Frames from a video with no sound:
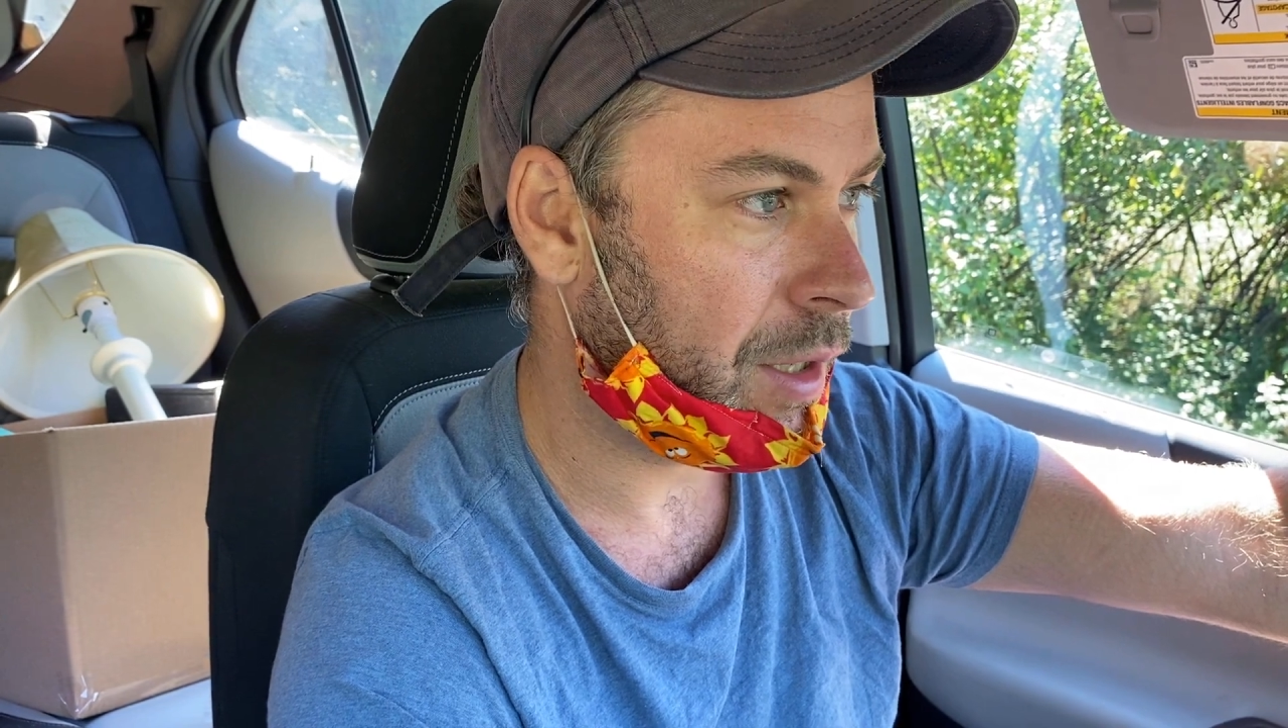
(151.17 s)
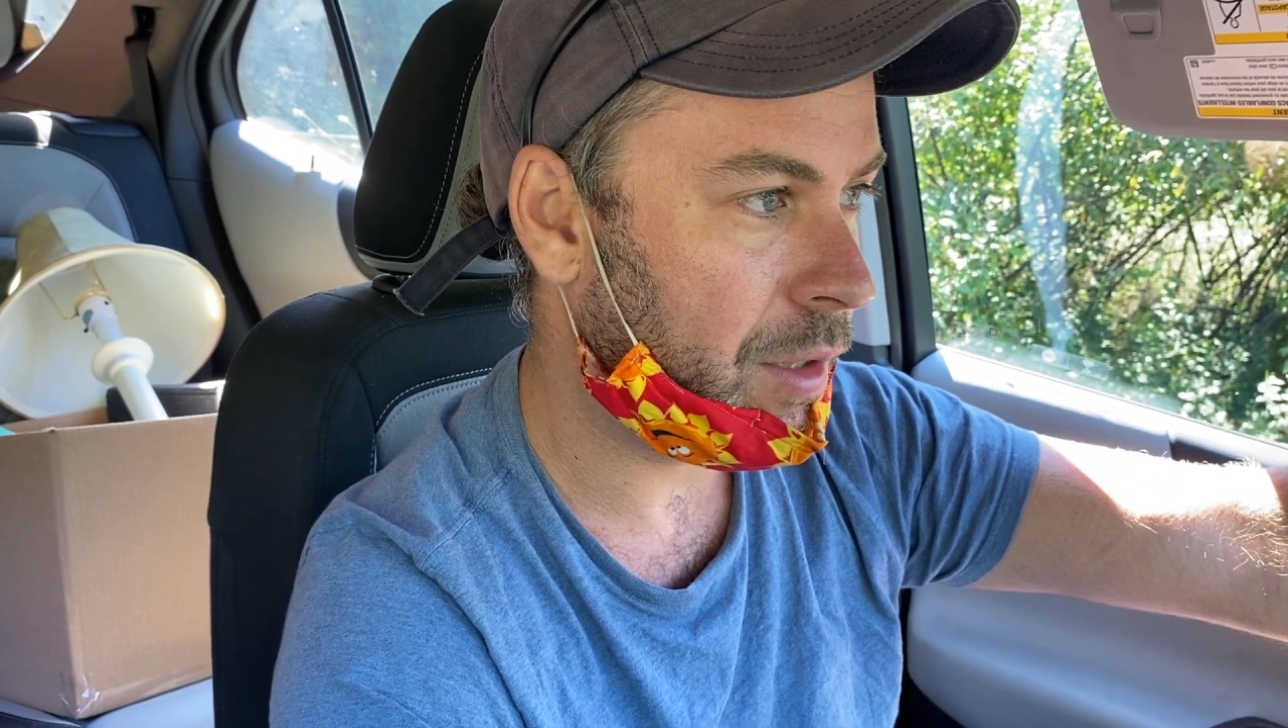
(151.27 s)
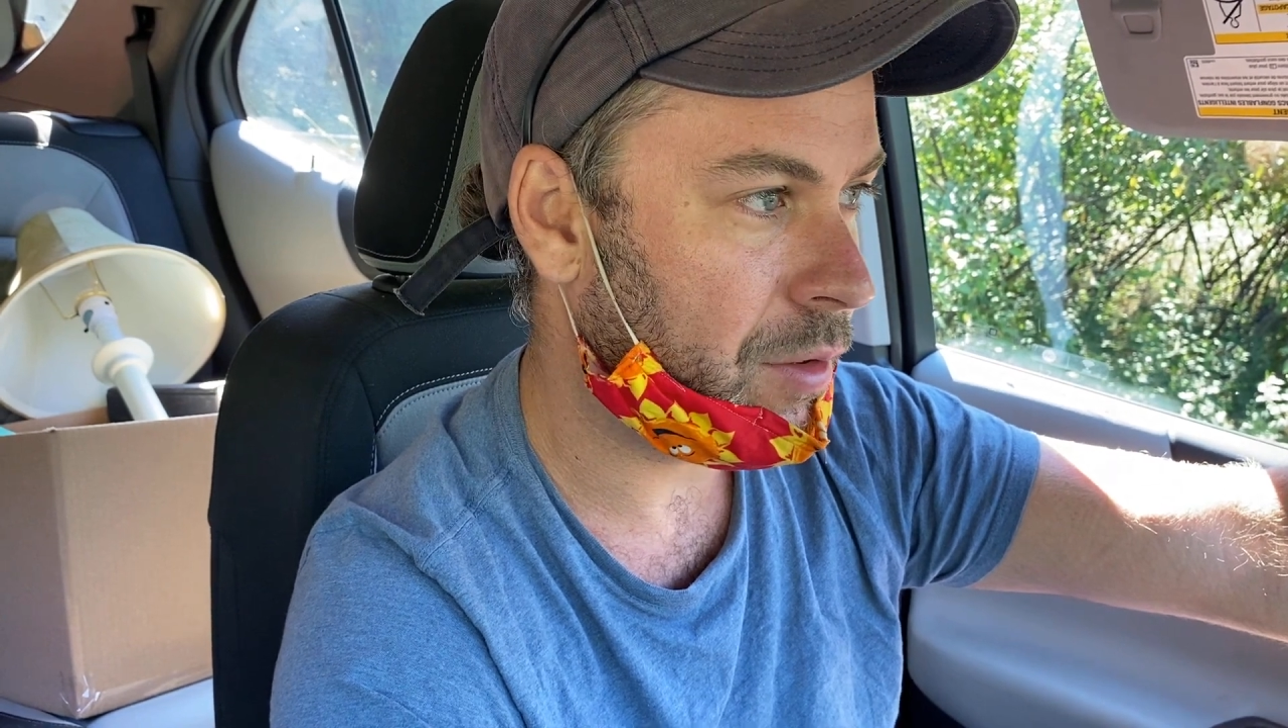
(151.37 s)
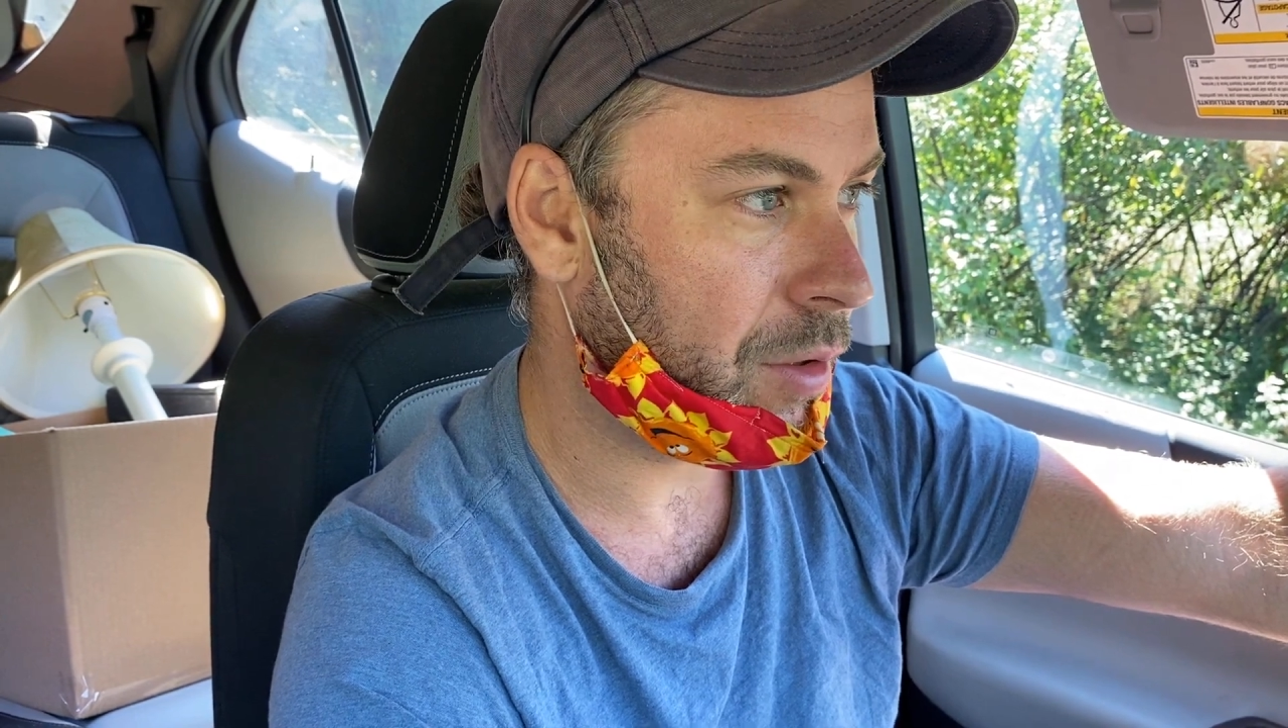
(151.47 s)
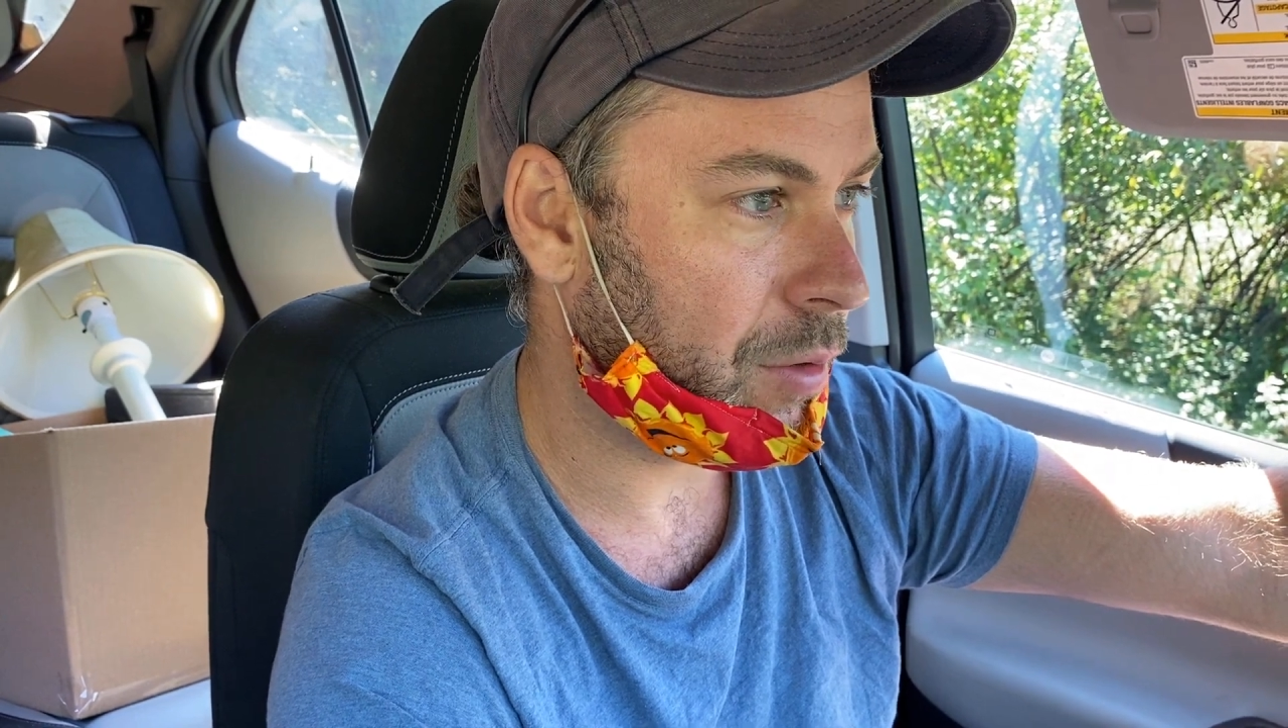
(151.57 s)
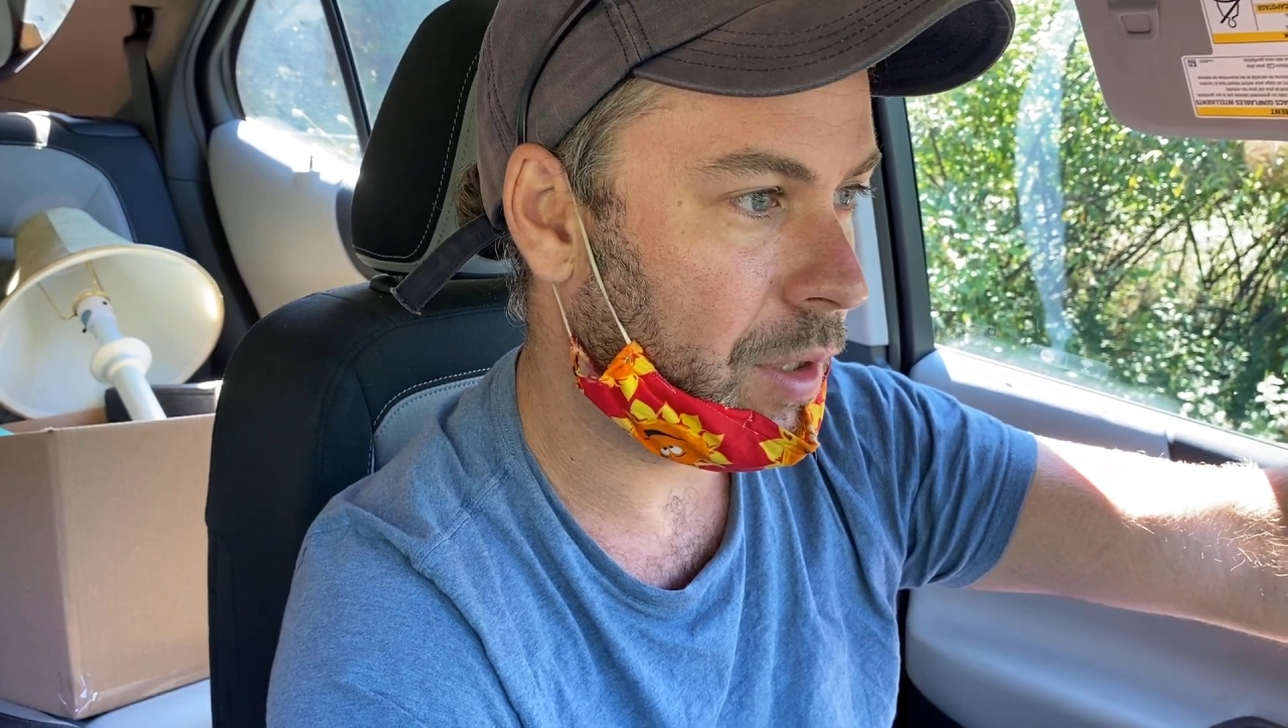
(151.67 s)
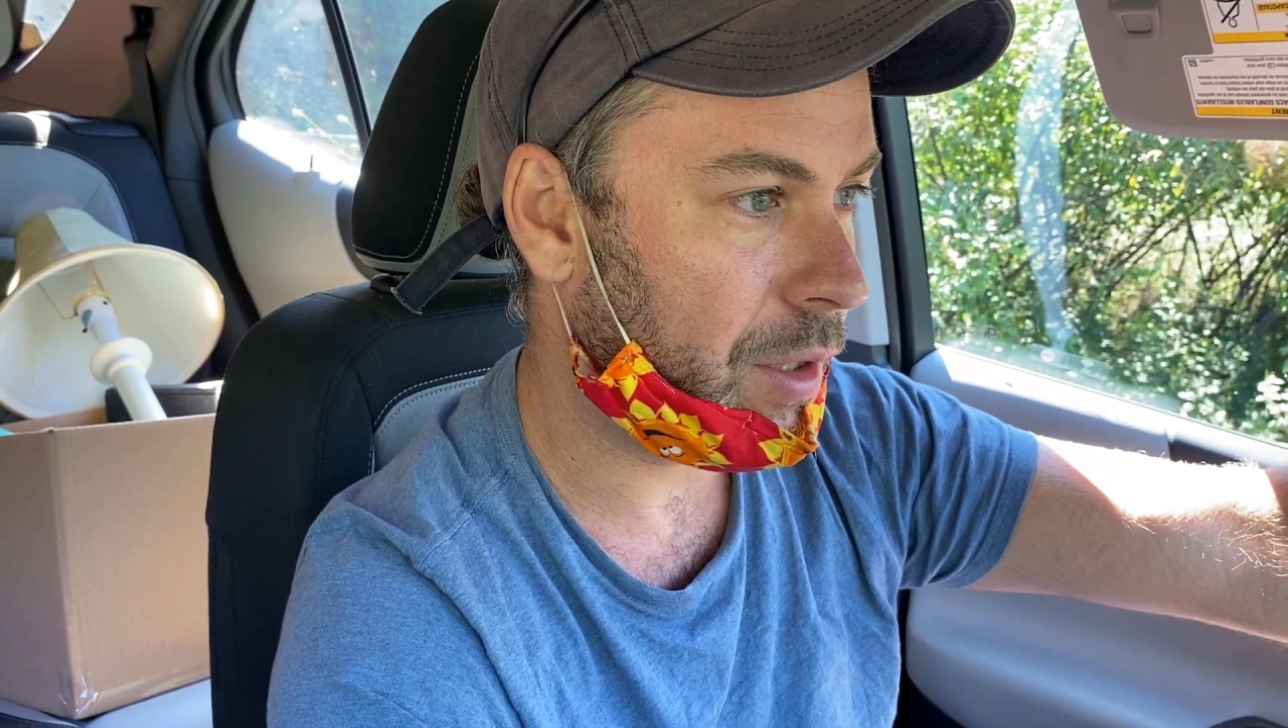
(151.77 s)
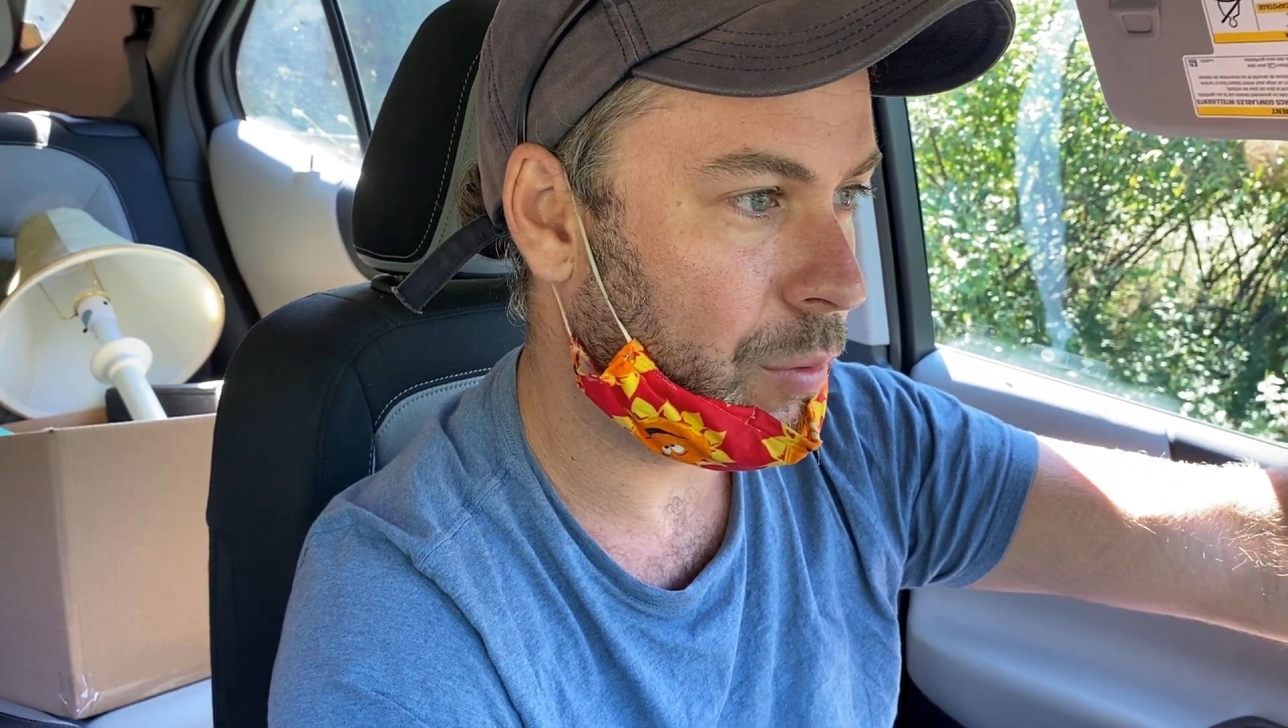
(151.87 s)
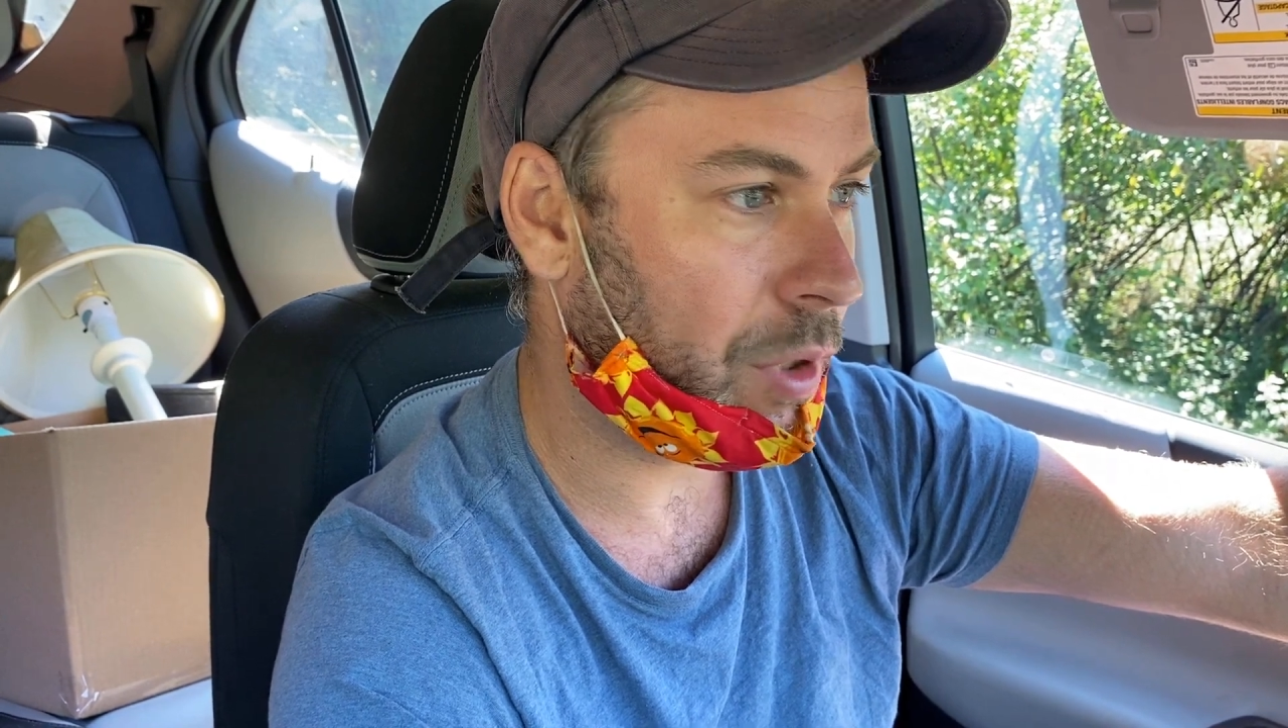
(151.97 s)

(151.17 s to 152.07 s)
And so